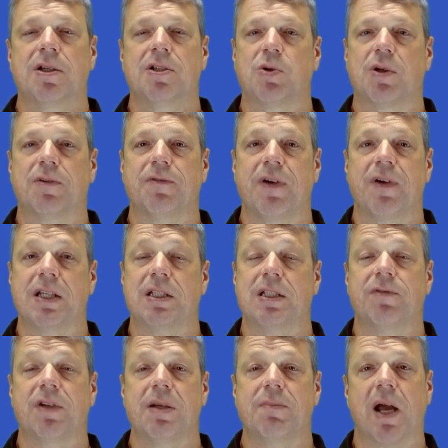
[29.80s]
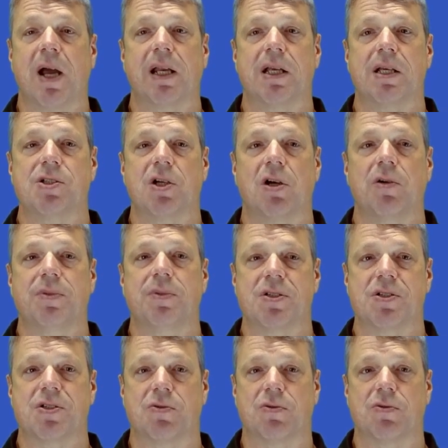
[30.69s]
to effectively manage
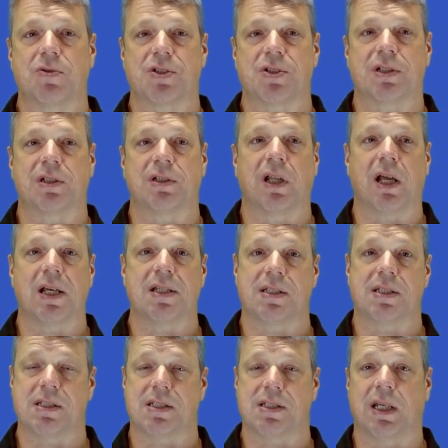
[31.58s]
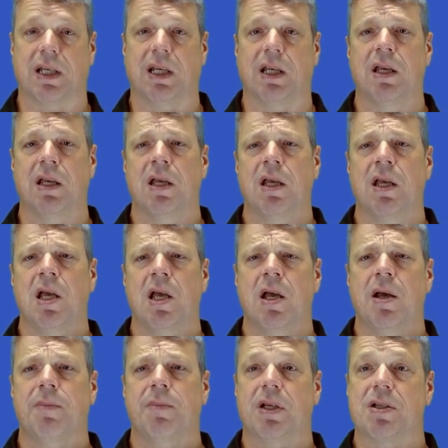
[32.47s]
open source licensing,
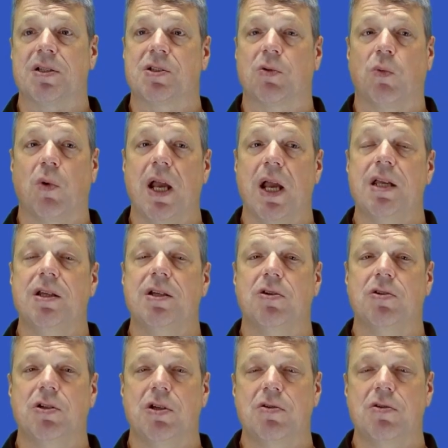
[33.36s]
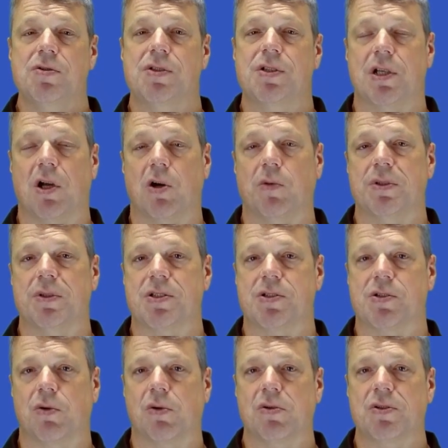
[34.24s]
because the way you use the open
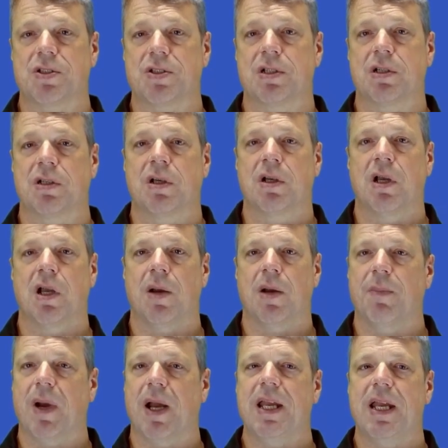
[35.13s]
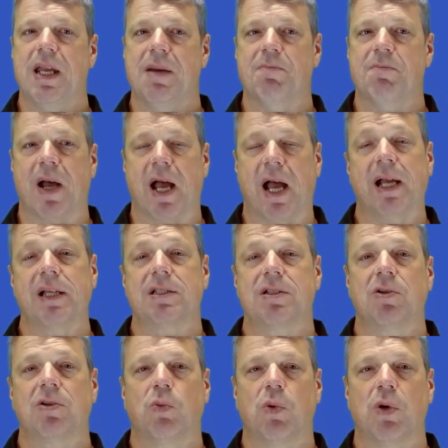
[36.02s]
source may
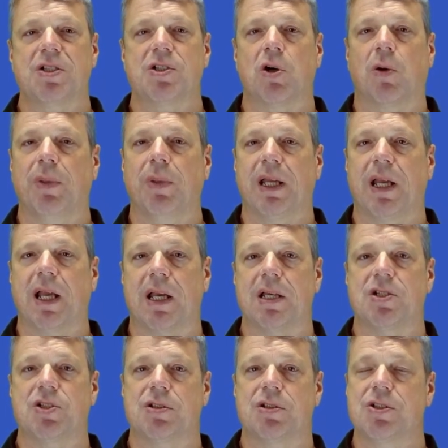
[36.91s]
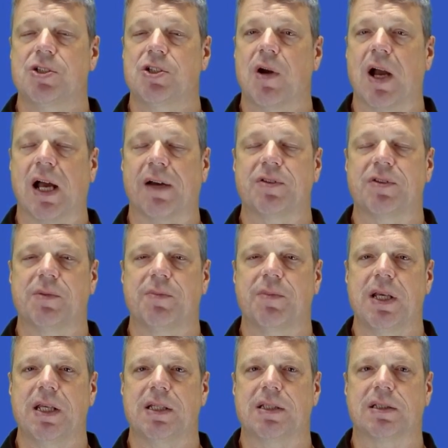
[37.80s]
impact which obligations you have to
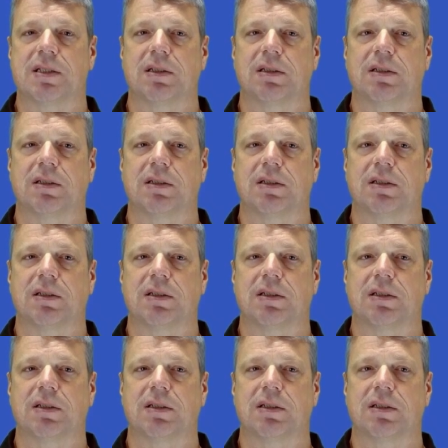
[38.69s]
meet.